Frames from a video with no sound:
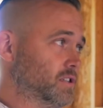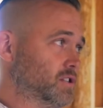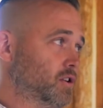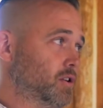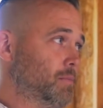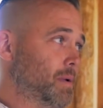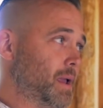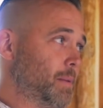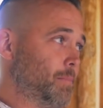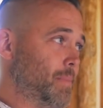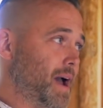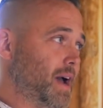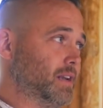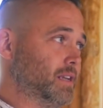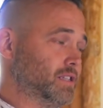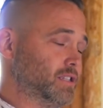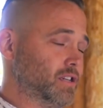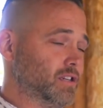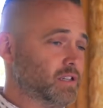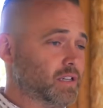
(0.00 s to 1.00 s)
So you yeah. make bad
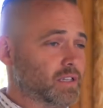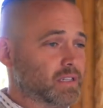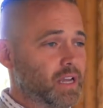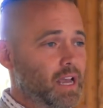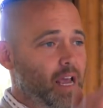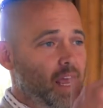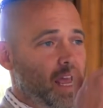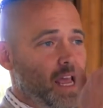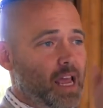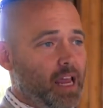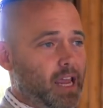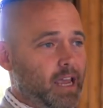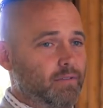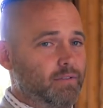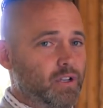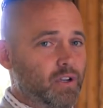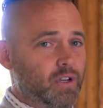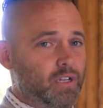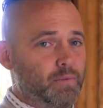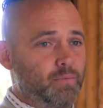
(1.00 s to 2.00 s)
decisions, it gives
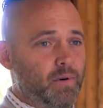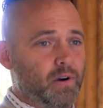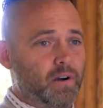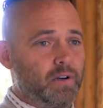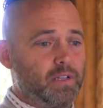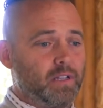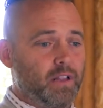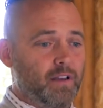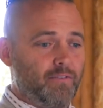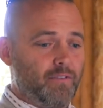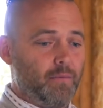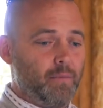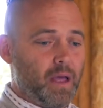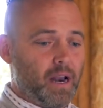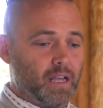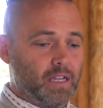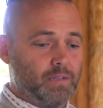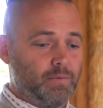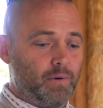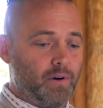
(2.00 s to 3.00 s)
you experience, and then from that
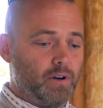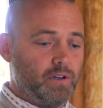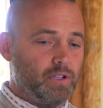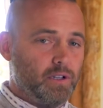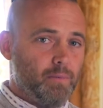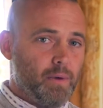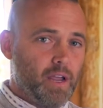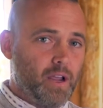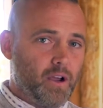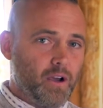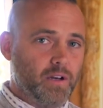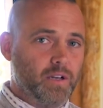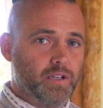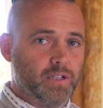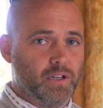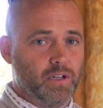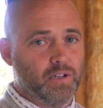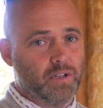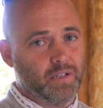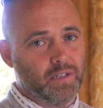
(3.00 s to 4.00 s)
experience you make good
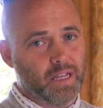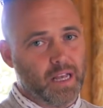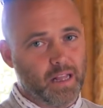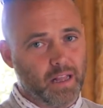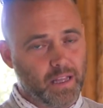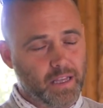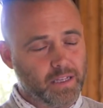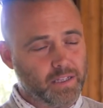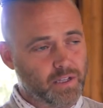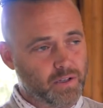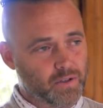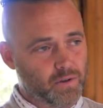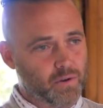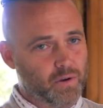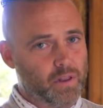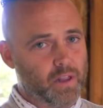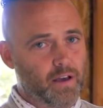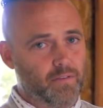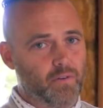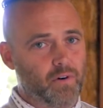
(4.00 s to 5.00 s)
decisions that leads you to
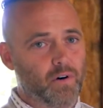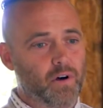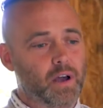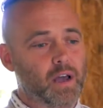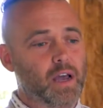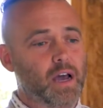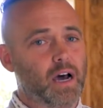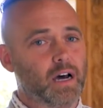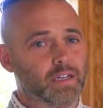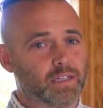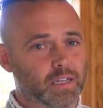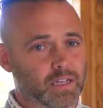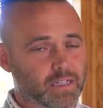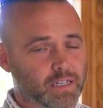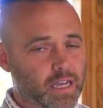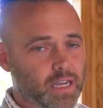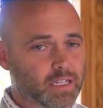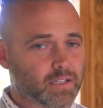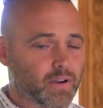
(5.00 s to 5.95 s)
a level of success.